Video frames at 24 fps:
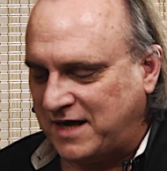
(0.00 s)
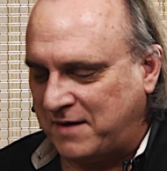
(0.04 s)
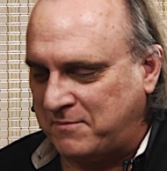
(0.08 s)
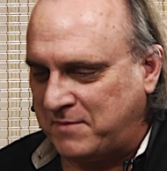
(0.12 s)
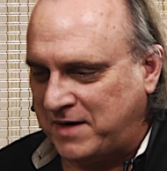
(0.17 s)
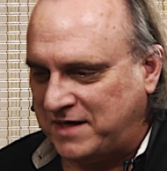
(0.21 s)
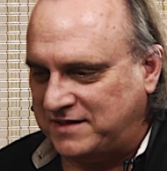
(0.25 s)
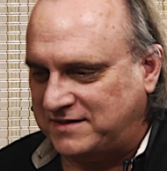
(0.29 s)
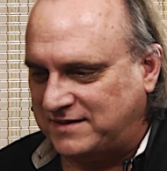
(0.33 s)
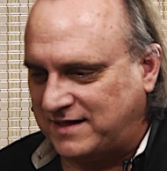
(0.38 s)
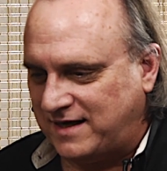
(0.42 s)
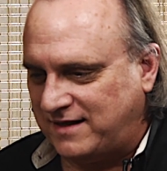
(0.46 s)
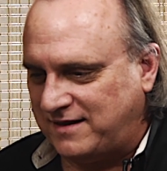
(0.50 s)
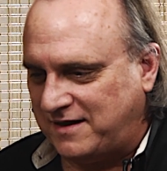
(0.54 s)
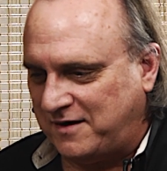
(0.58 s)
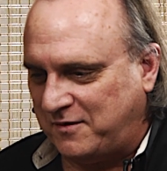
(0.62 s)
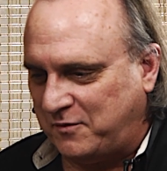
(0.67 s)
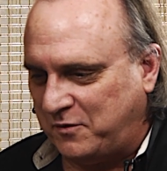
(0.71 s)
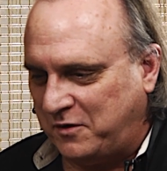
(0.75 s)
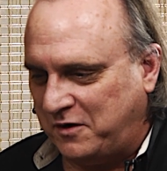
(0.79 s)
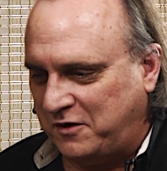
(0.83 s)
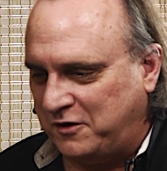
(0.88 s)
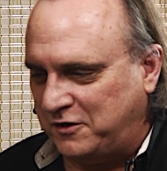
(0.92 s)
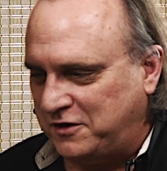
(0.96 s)
time I say
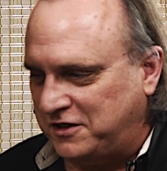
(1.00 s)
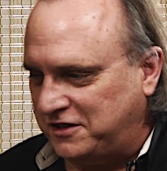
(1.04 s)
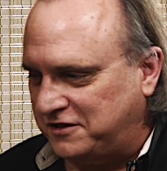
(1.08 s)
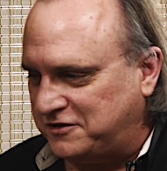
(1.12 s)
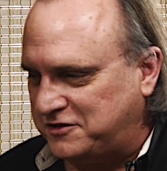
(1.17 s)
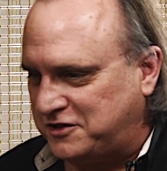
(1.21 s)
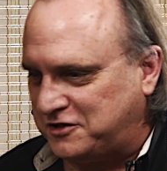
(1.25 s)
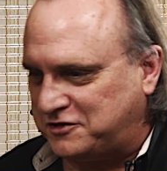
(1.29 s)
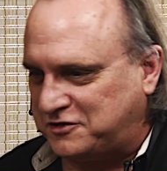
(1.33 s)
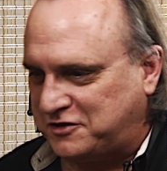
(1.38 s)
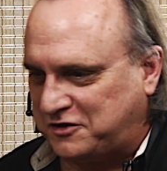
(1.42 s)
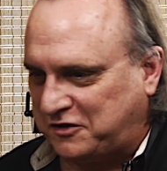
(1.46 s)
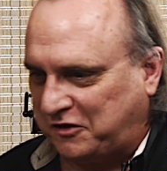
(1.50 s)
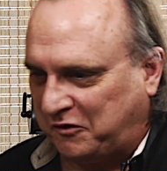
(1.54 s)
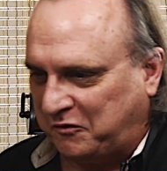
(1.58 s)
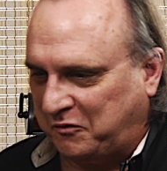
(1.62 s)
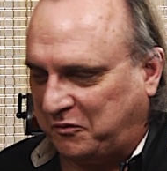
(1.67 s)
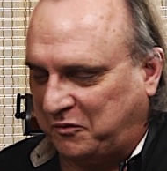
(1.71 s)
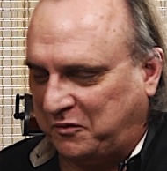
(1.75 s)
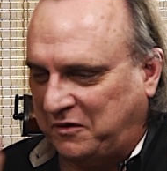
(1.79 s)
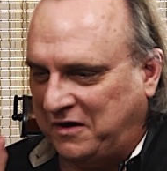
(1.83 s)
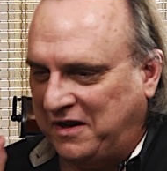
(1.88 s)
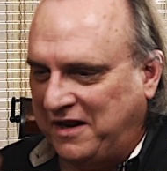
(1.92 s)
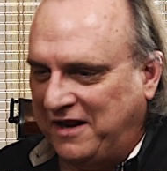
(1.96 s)
that word, I just
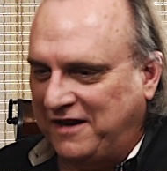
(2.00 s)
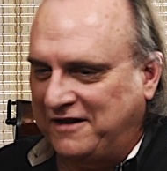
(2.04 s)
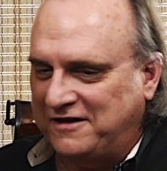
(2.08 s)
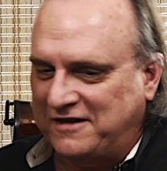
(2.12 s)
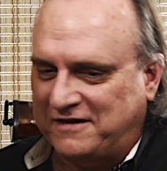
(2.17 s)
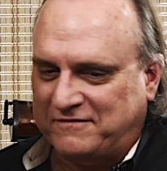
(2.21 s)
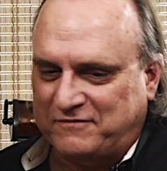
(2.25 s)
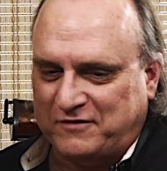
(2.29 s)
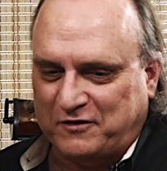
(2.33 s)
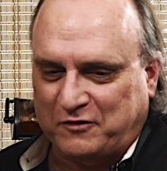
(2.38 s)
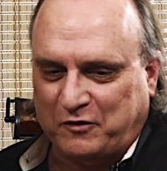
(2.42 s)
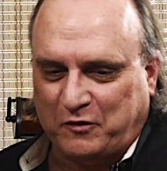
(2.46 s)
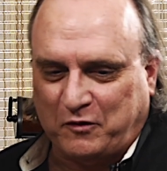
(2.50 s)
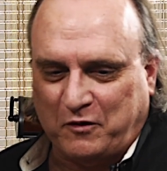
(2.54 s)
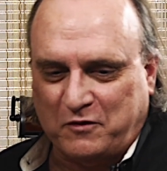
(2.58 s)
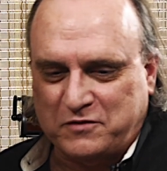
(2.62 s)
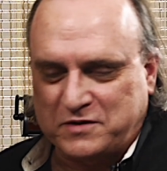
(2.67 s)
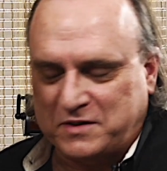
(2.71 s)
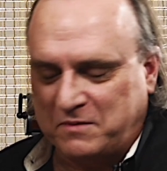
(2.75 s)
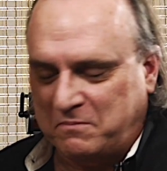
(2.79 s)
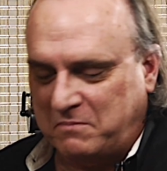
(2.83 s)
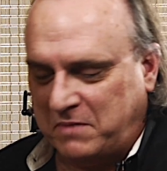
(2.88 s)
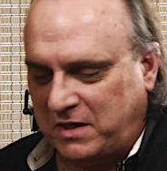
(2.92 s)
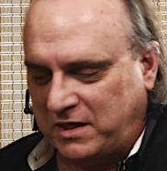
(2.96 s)
have to
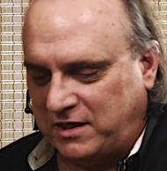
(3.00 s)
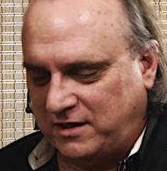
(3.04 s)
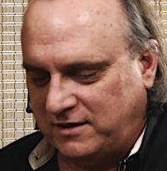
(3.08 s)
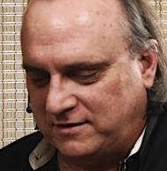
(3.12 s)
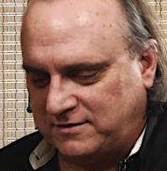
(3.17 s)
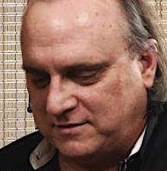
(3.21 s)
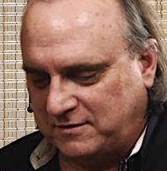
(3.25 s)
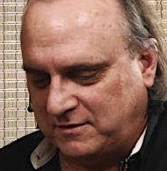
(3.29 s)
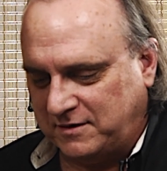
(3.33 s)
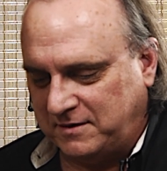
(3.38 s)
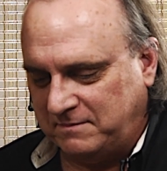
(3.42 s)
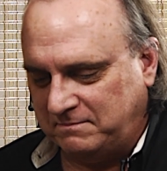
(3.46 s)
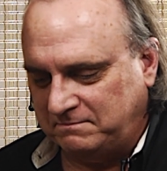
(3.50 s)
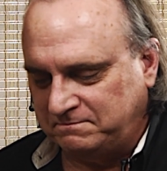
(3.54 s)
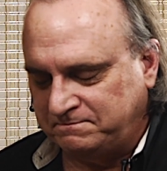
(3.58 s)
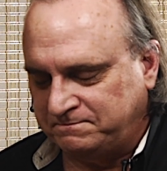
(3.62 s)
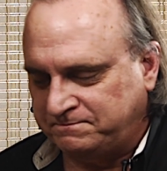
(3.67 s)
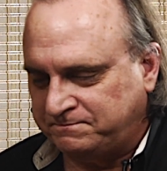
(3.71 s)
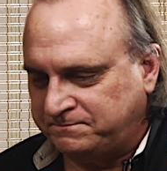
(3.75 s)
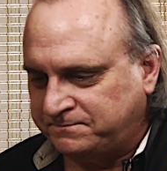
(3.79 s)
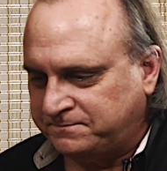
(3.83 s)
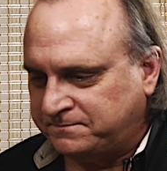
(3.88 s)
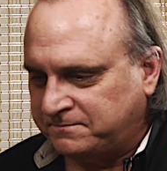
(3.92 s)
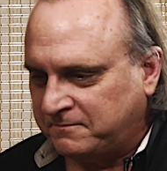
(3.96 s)
throw some money into it.
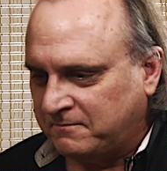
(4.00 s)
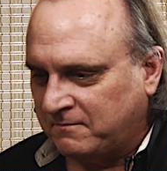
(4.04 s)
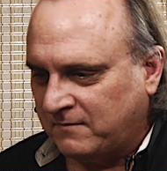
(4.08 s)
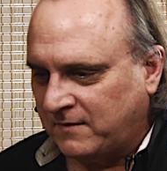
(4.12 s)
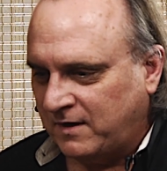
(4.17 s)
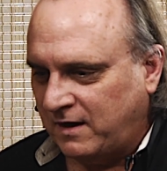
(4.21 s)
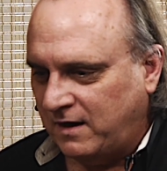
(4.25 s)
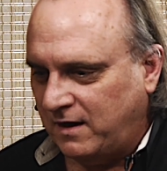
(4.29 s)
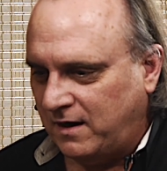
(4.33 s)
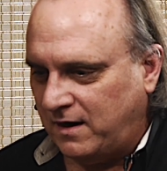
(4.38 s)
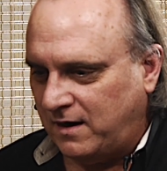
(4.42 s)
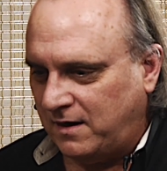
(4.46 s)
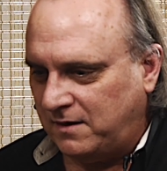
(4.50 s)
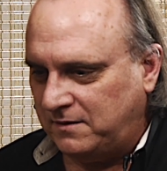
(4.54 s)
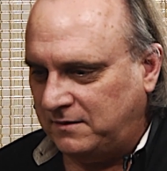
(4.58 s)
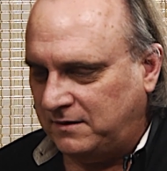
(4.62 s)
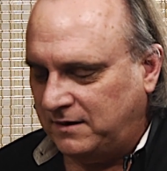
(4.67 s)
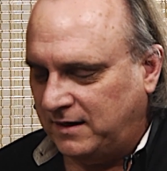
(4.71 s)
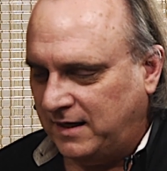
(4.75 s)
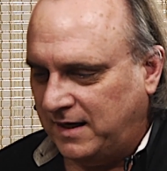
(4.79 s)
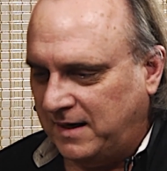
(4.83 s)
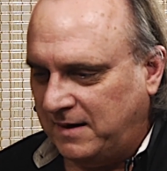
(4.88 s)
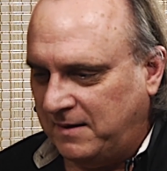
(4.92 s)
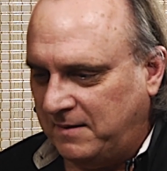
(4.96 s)

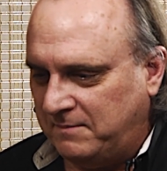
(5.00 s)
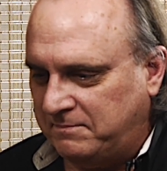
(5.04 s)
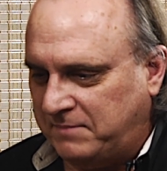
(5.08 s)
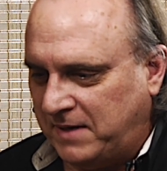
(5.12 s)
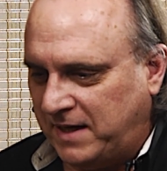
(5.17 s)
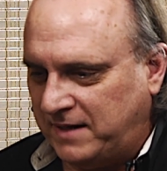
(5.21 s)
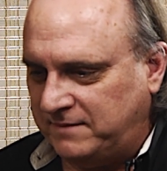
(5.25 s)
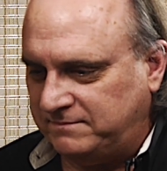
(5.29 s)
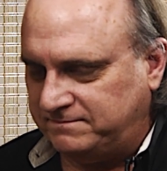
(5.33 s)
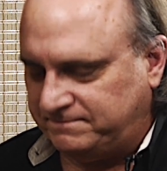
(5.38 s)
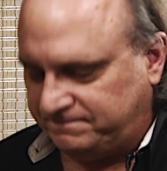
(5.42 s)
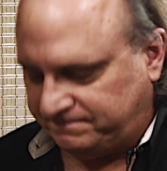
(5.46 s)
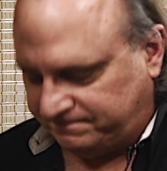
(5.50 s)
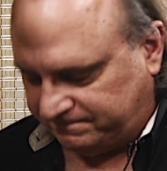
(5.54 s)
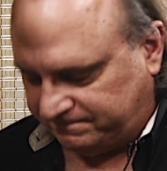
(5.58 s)
But